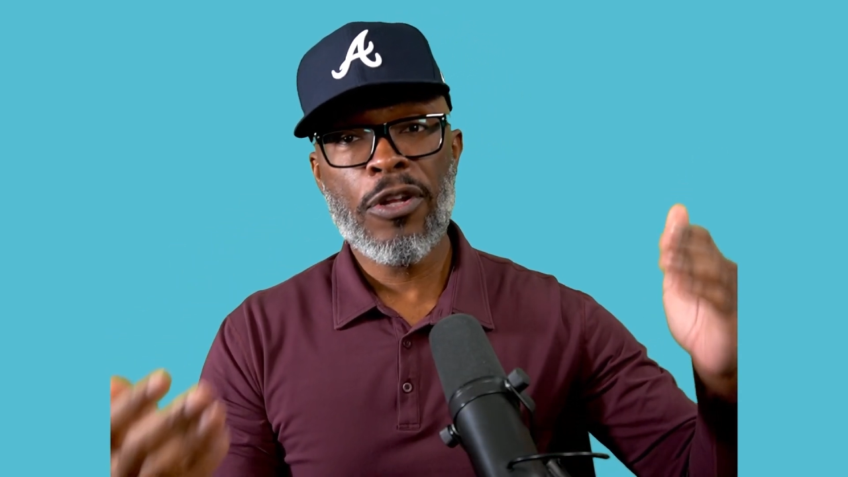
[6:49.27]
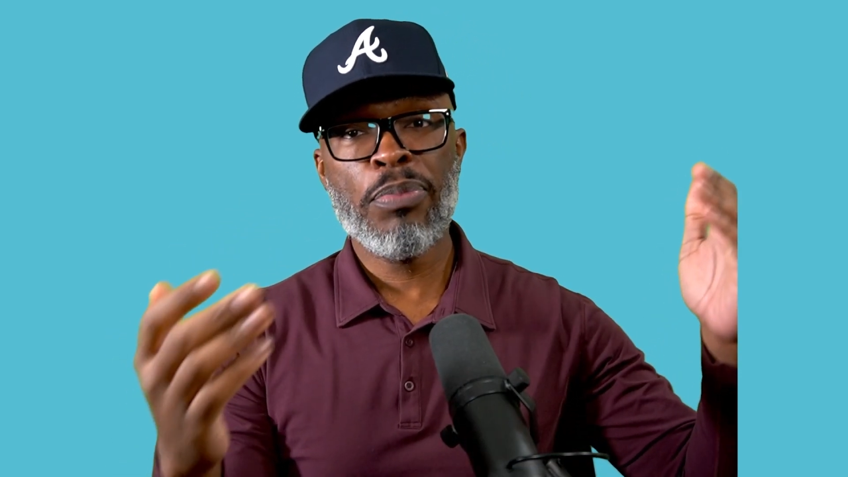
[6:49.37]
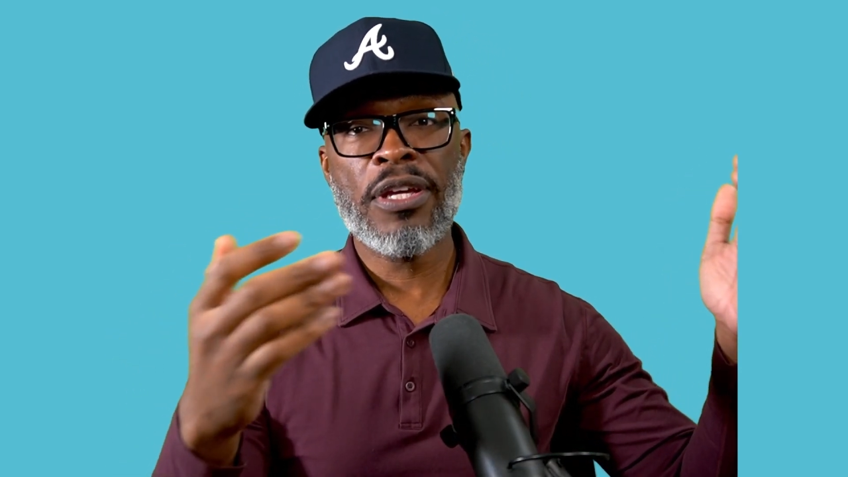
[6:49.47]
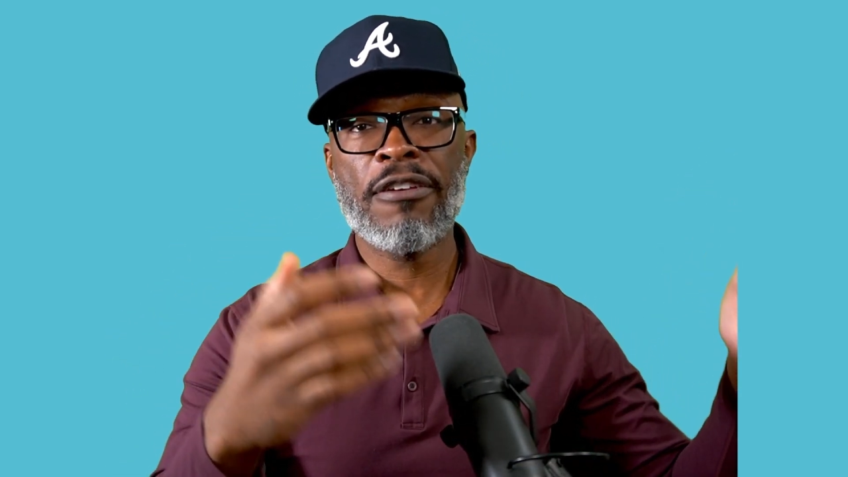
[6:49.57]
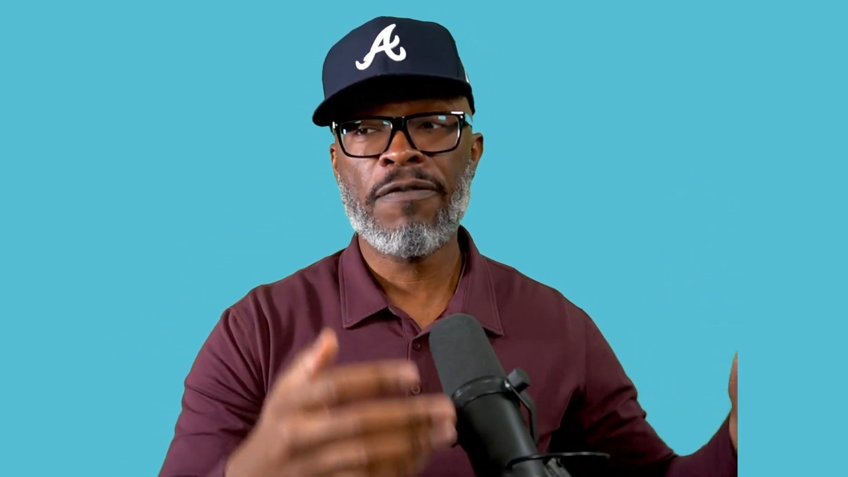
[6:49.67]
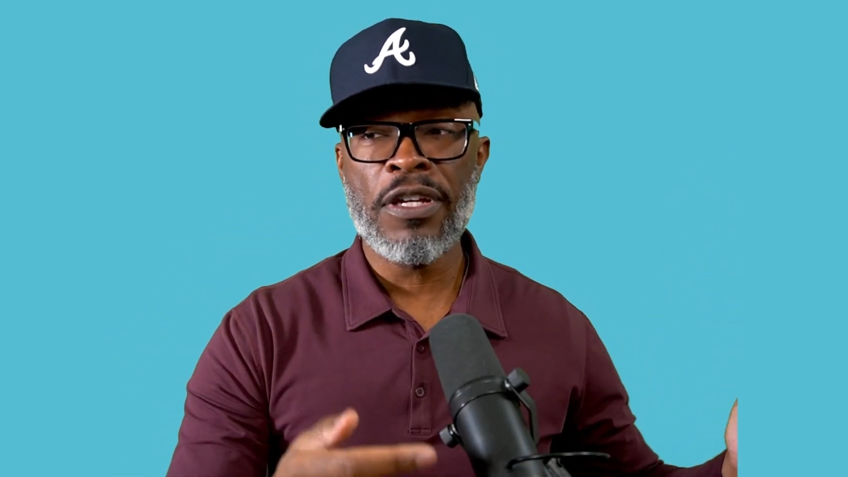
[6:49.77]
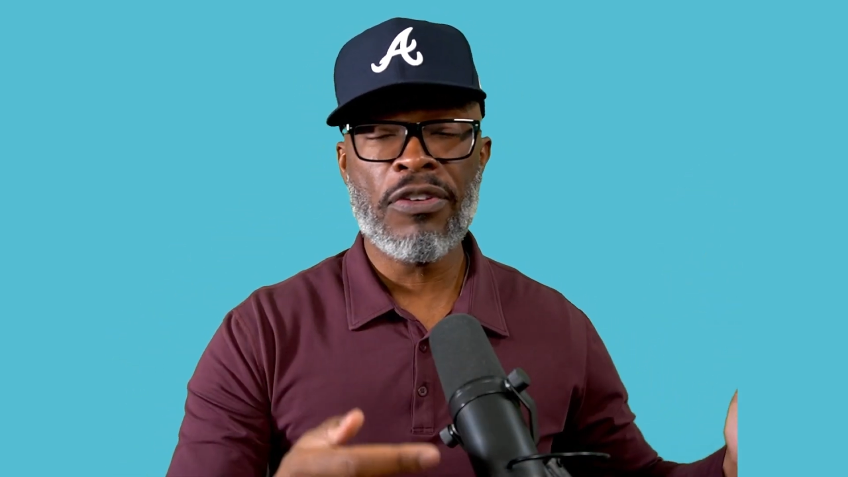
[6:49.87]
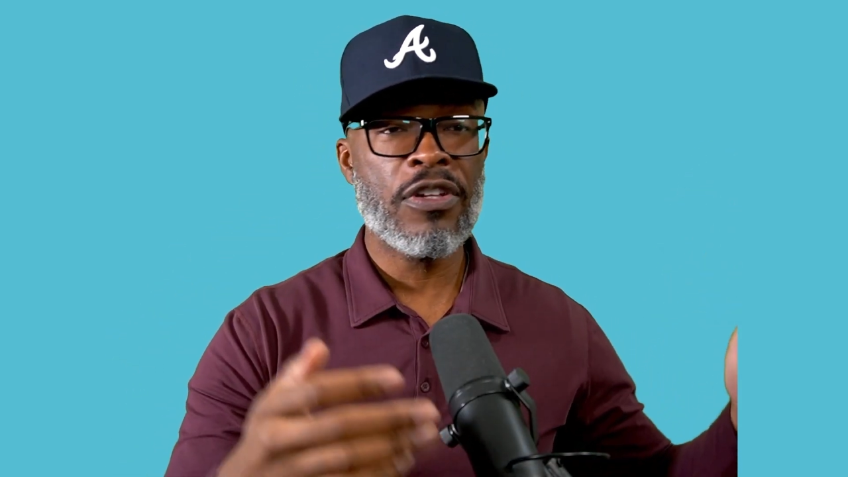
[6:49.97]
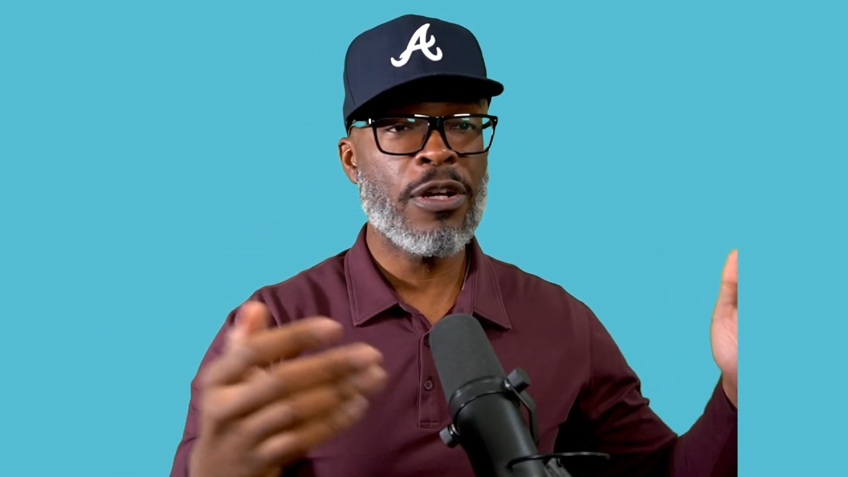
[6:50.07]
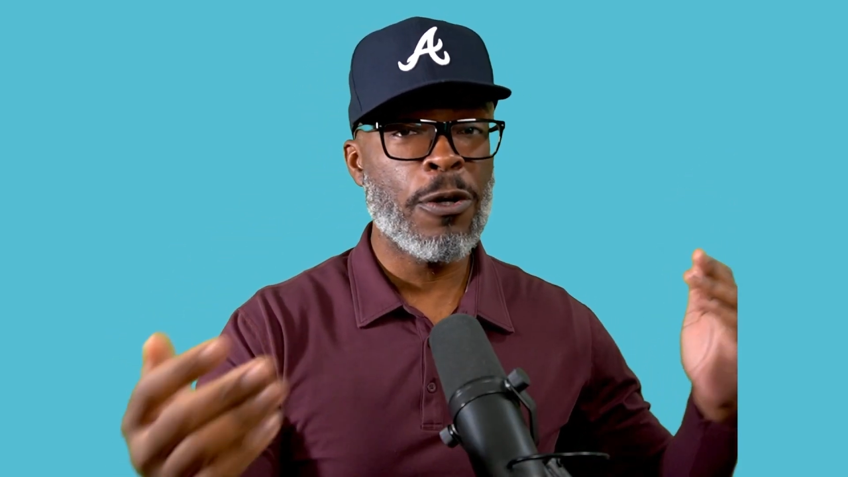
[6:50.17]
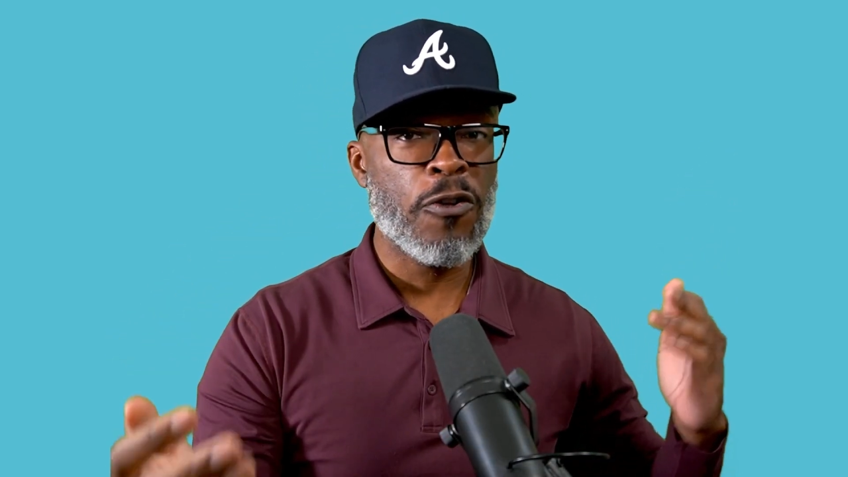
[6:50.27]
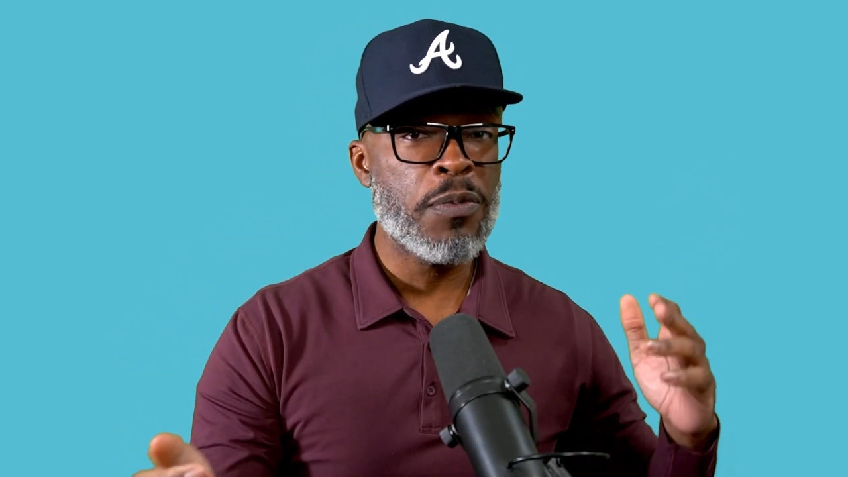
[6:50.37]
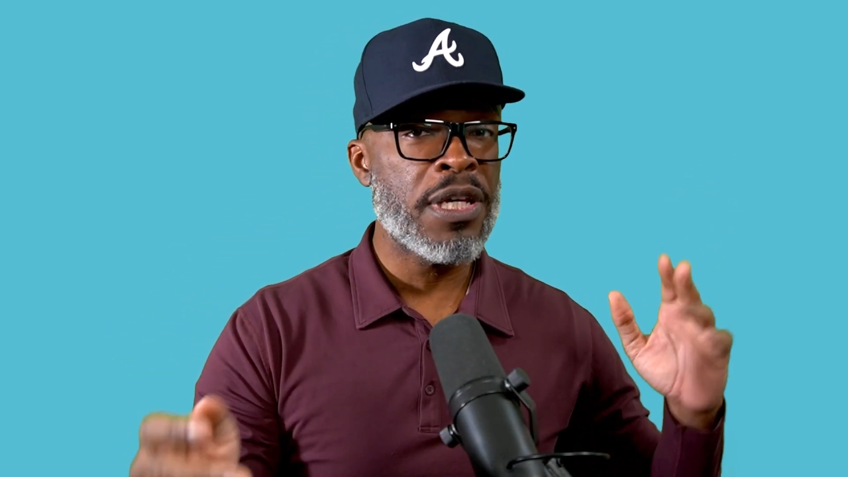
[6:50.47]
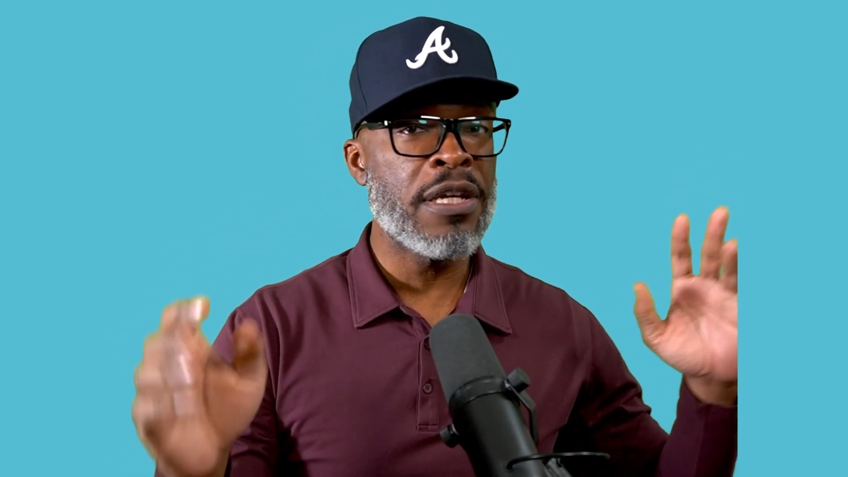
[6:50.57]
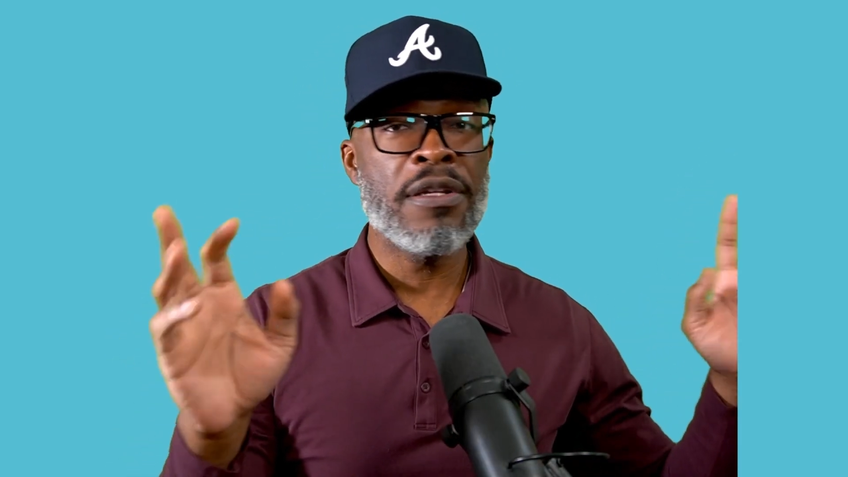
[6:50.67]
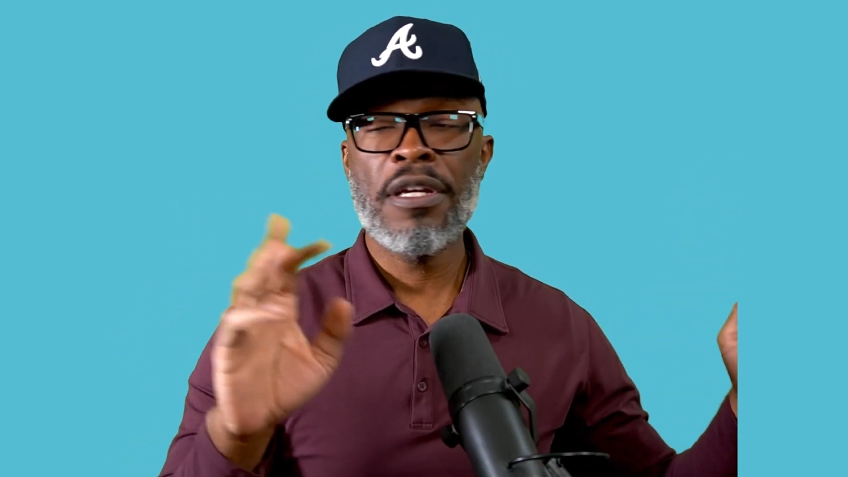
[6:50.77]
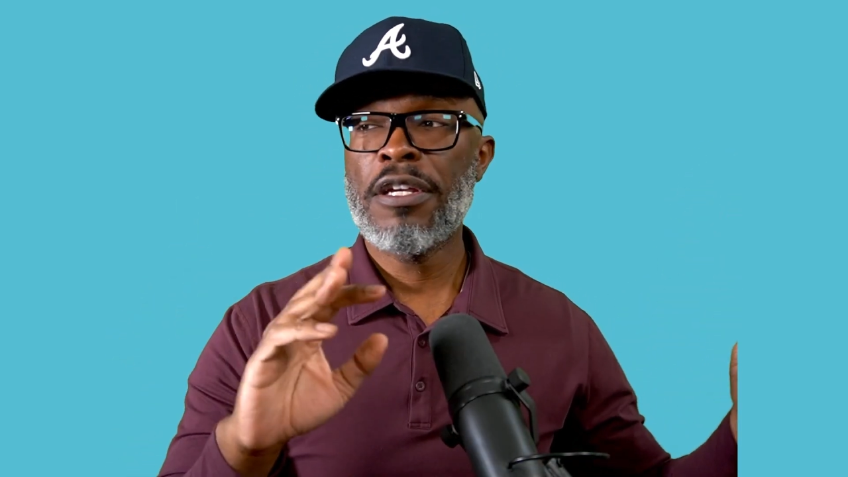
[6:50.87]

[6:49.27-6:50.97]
the picket fence, the husband,